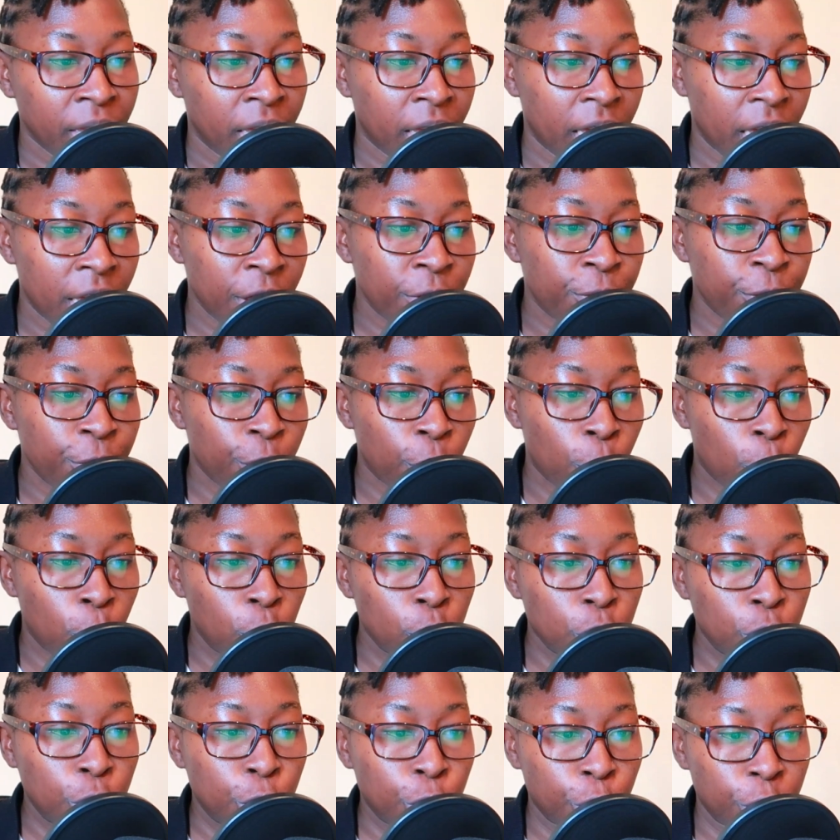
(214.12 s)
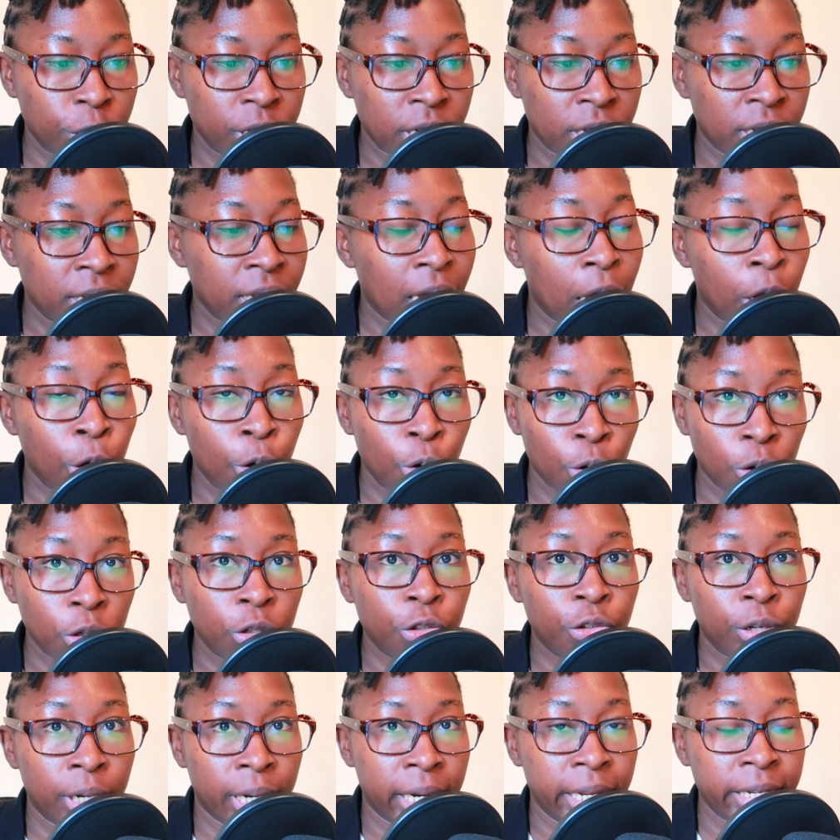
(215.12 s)
if your course choices are
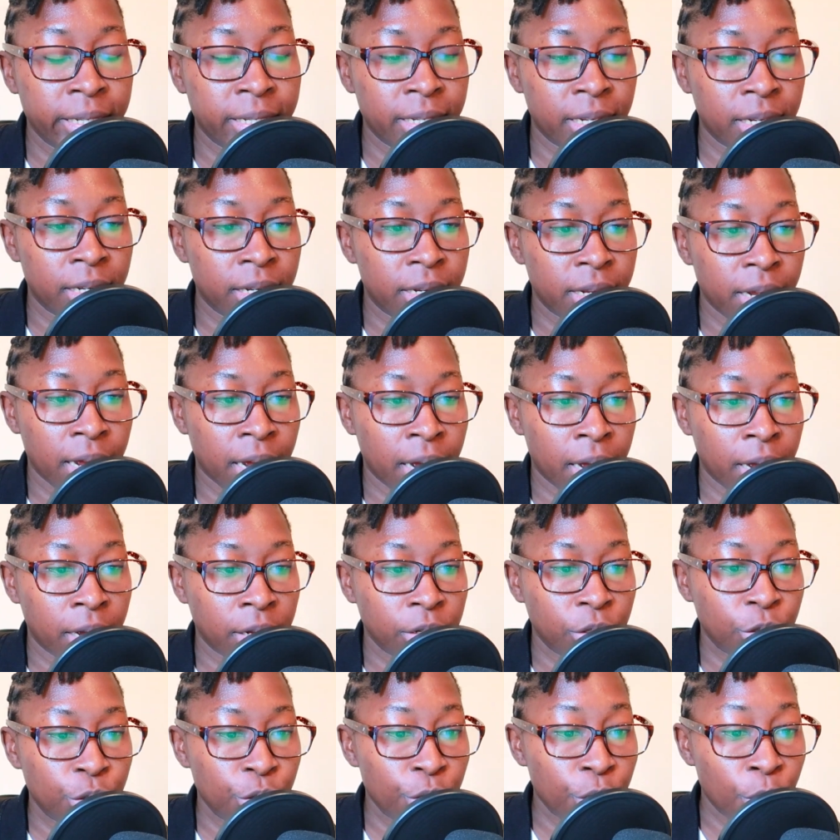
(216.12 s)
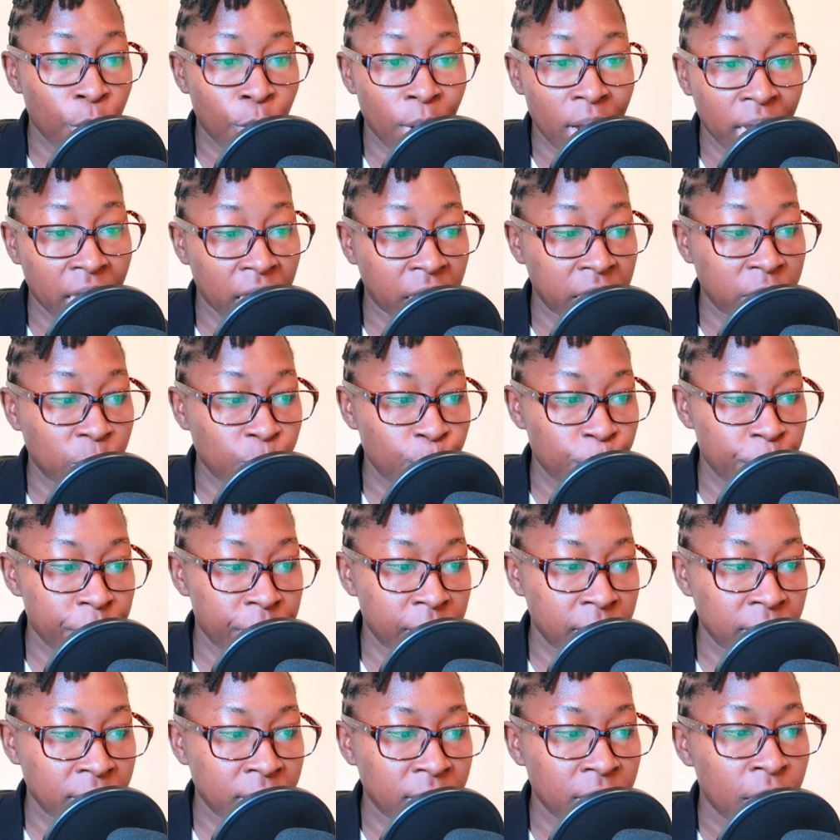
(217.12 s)
not related to your work
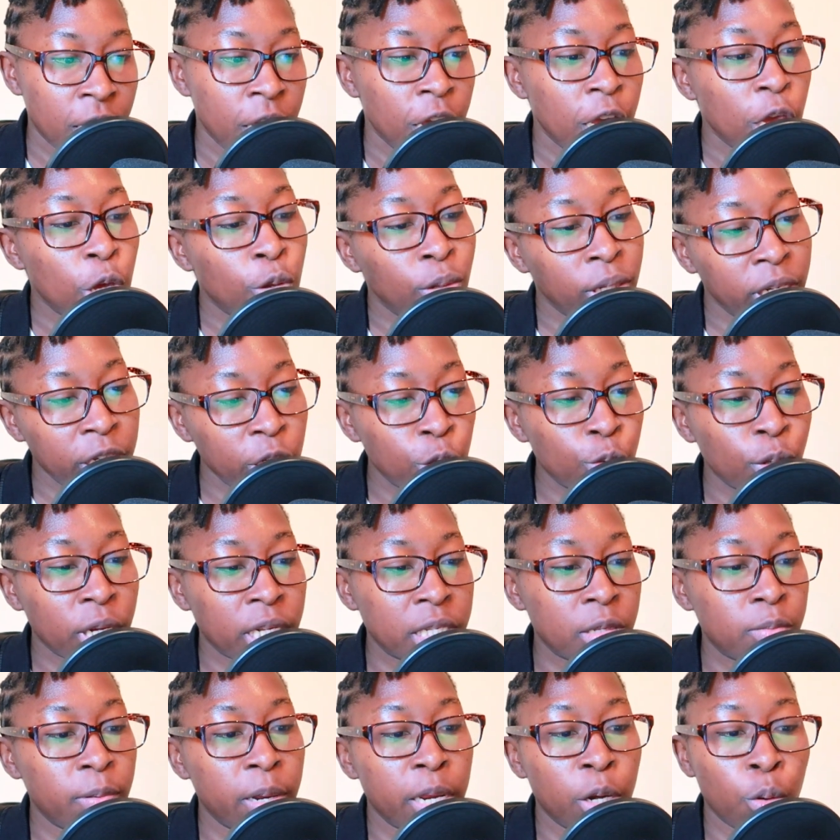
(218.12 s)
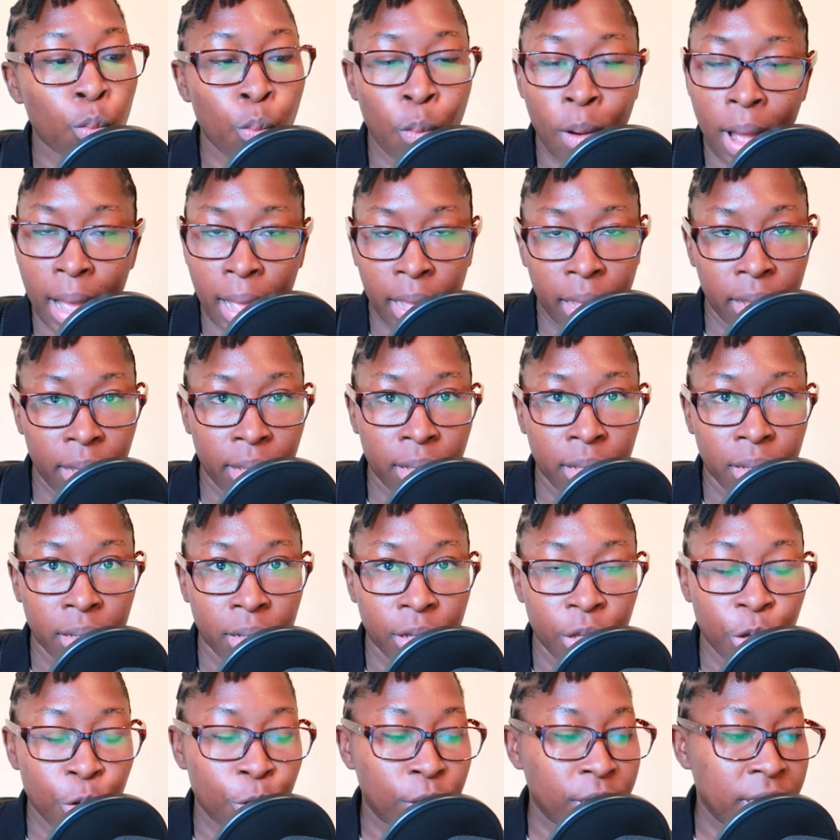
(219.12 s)
experience, you'll need to explain why
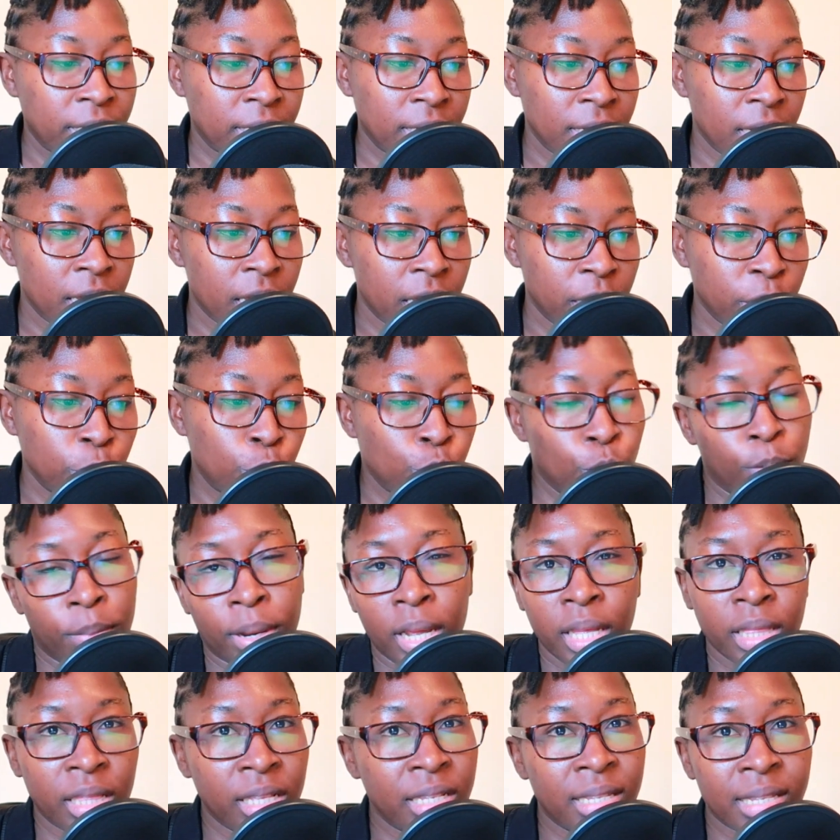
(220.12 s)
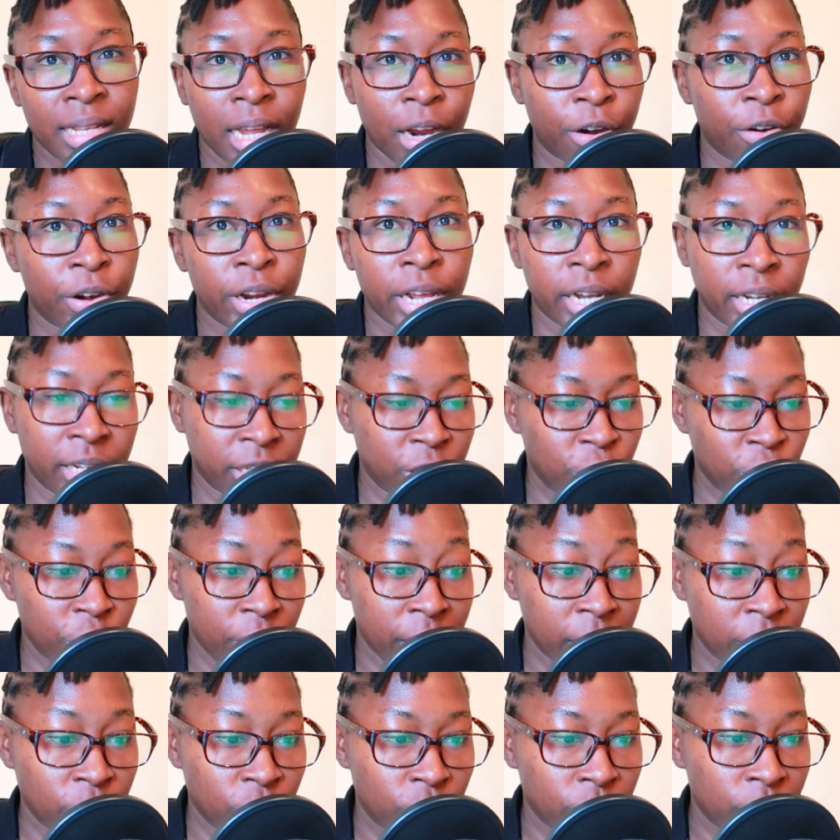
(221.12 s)
you are seeking to make this career
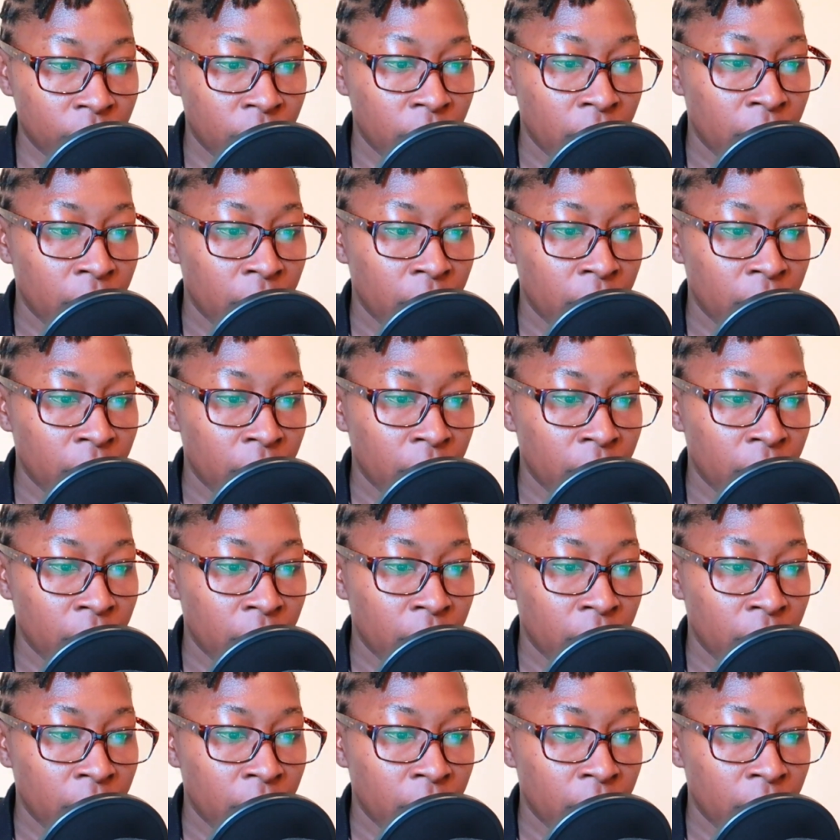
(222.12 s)
change.